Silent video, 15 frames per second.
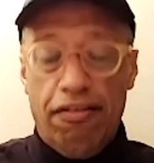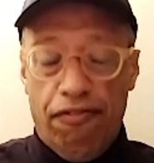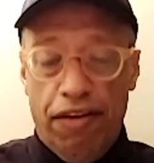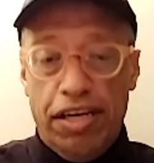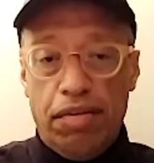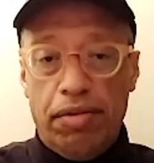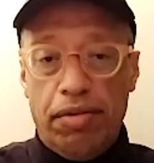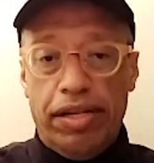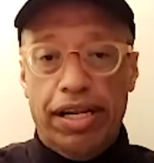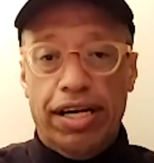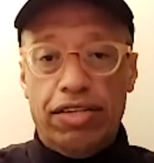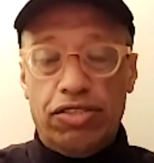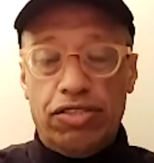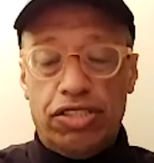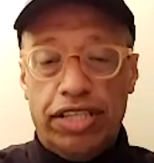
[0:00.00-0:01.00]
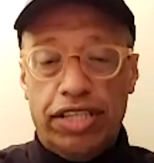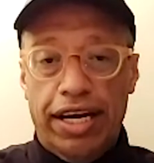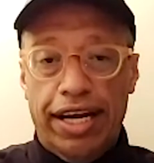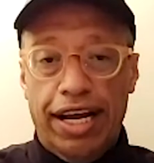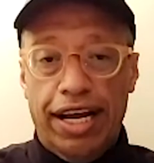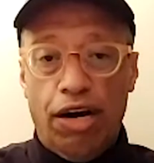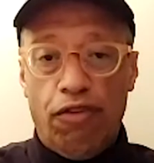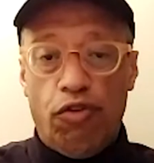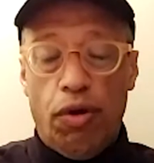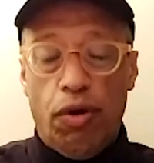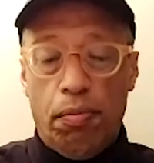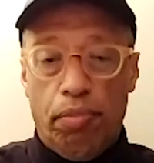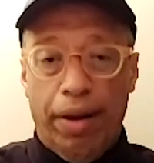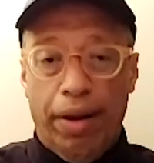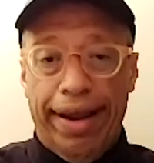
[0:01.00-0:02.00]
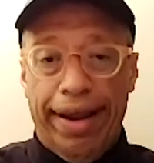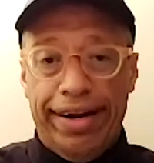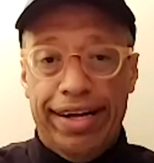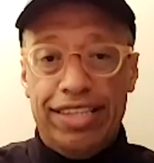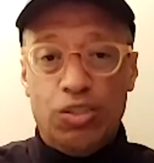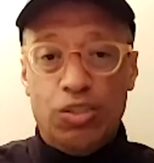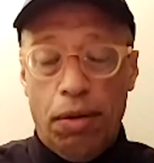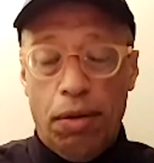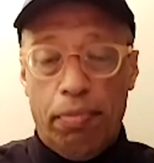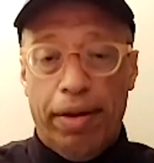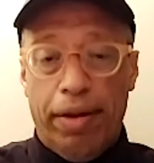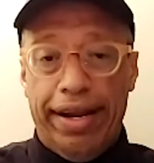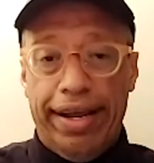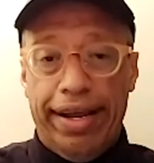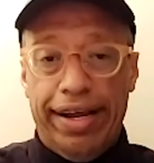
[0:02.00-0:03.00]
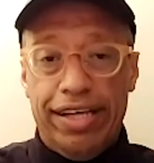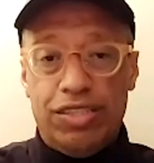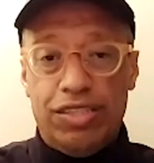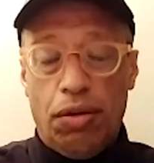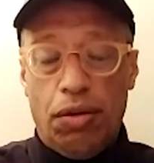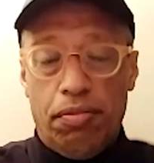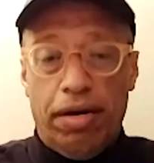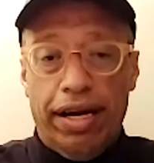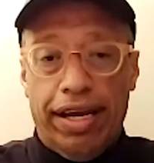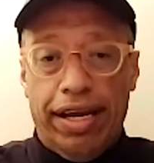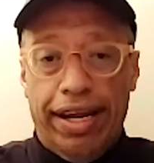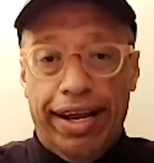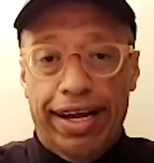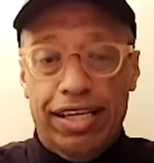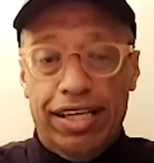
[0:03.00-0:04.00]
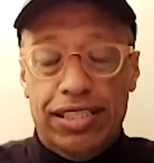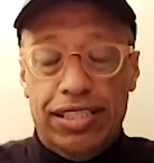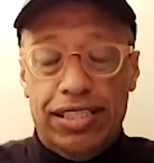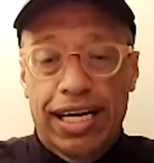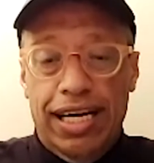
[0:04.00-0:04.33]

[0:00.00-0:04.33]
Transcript: fundamental understanding of what brand is and what branding is and what marketing is.